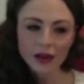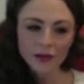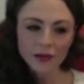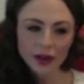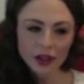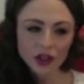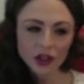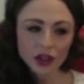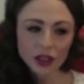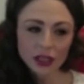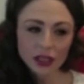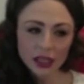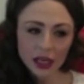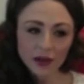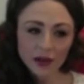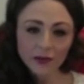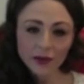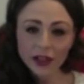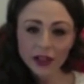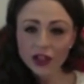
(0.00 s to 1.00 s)
and
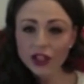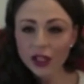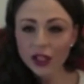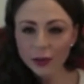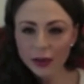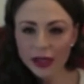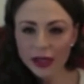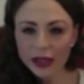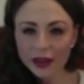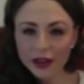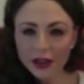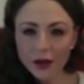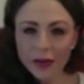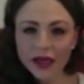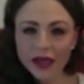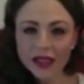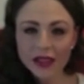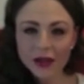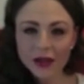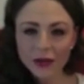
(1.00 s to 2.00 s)
eventually being on the
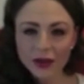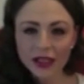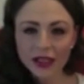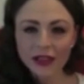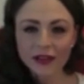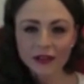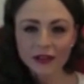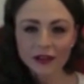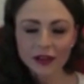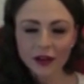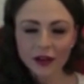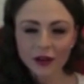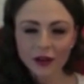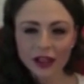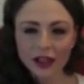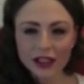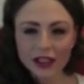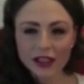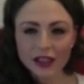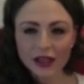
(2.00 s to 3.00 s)
big screen.
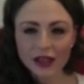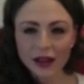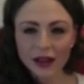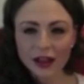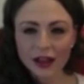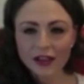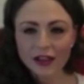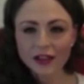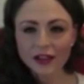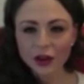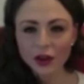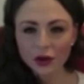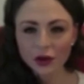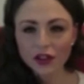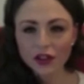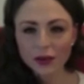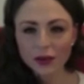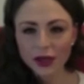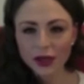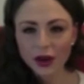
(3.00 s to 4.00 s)
That's the
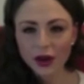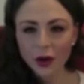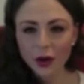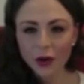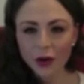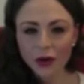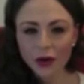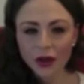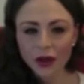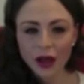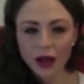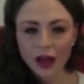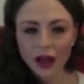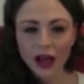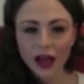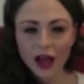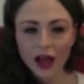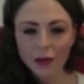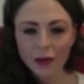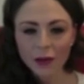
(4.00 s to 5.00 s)
ultimate goal.
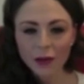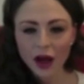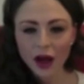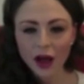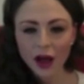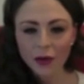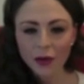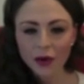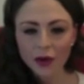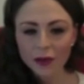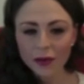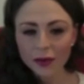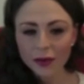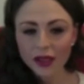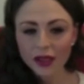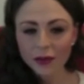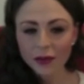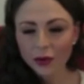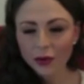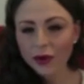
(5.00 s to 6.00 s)
I want to be
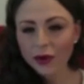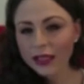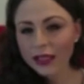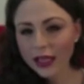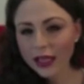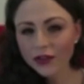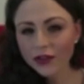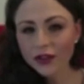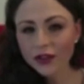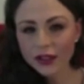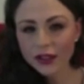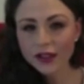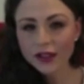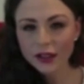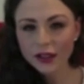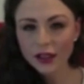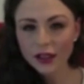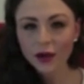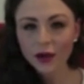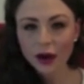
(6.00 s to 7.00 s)
an important actress.
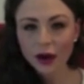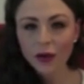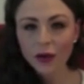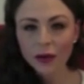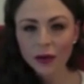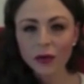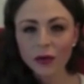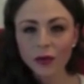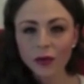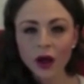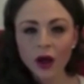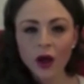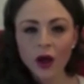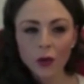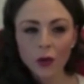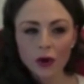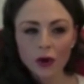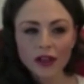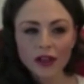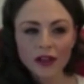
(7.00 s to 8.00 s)
I want to be
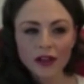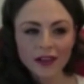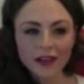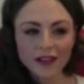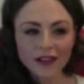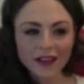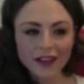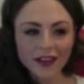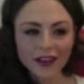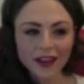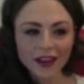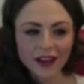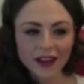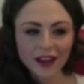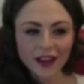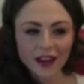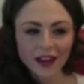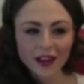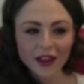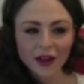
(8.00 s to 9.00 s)
one of the
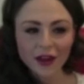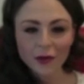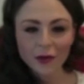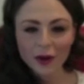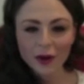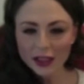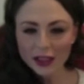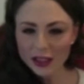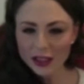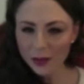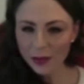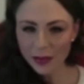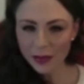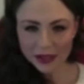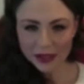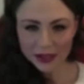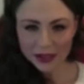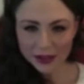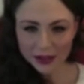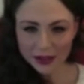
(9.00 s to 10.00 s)
greats in the
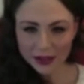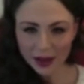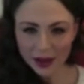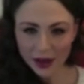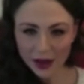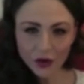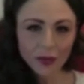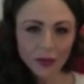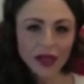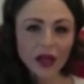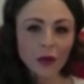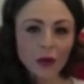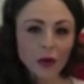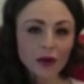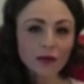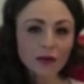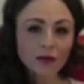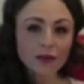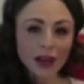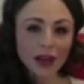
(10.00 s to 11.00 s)
business. I don't mean I
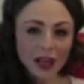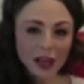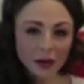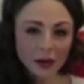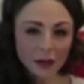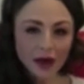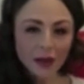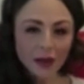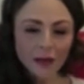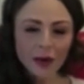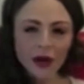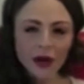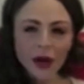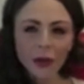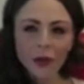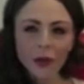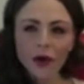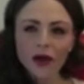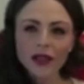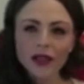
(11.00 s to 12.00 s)
want fame, but
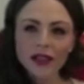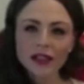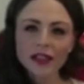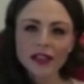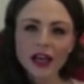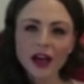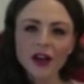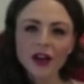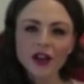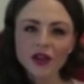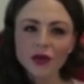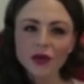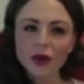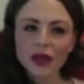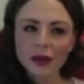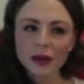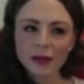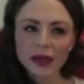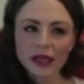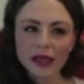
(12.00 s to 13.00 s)
I just
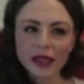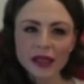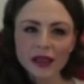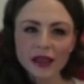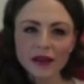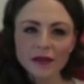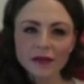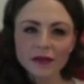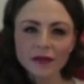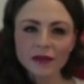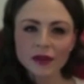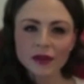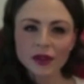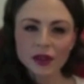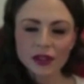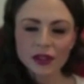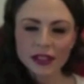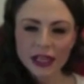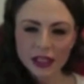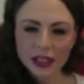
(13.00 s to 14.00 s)
want to be
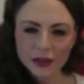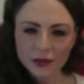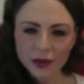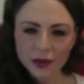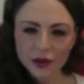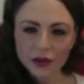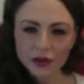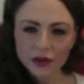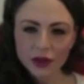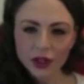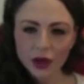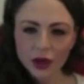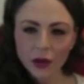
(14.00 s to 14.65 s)
successful,